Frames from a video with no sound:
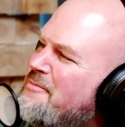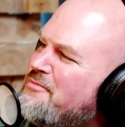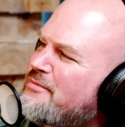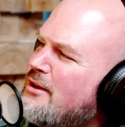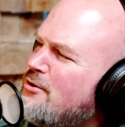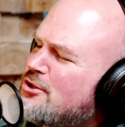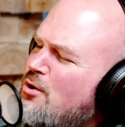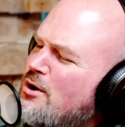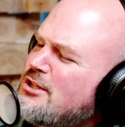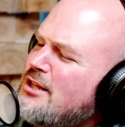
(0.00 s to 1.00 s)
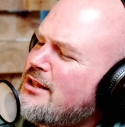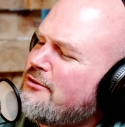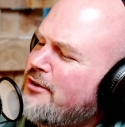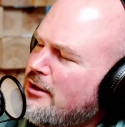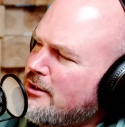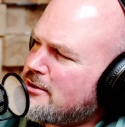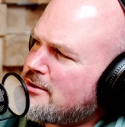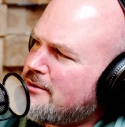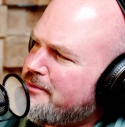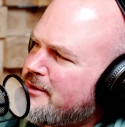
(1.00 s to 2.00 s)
Yes. So what'd you think of the villains?